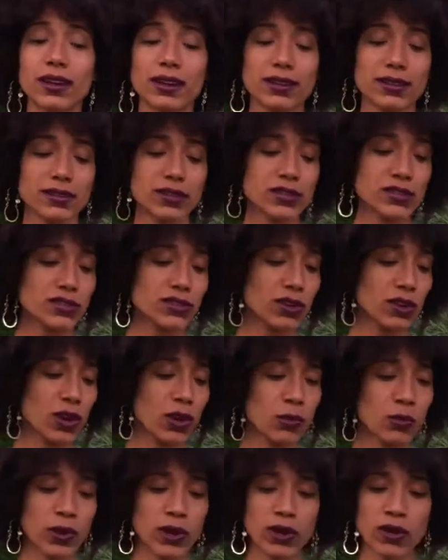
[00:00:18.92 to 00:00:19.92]
Is it
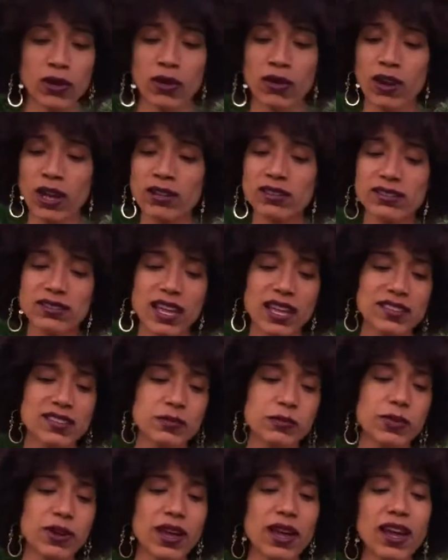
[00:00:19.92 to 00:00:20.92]
somewhere else that's
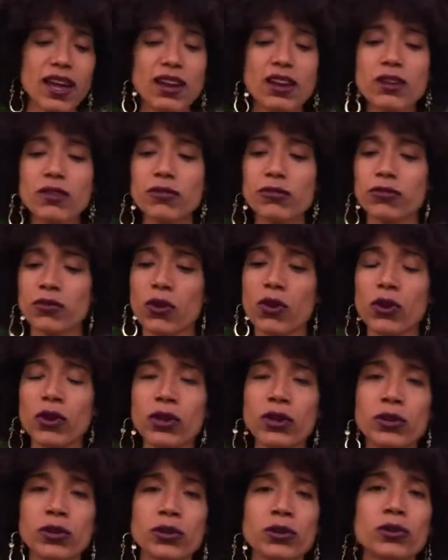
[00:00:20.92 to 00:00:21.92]
better for
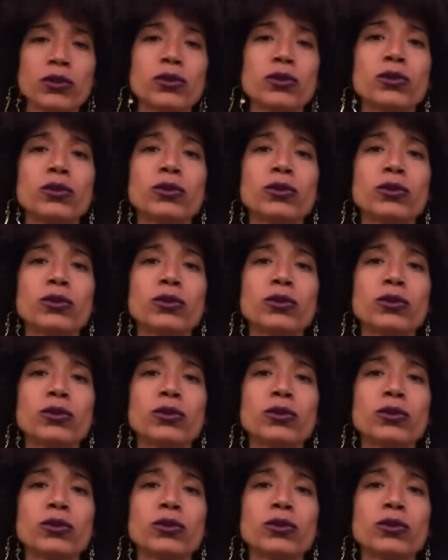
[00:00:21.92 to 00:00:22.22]
you?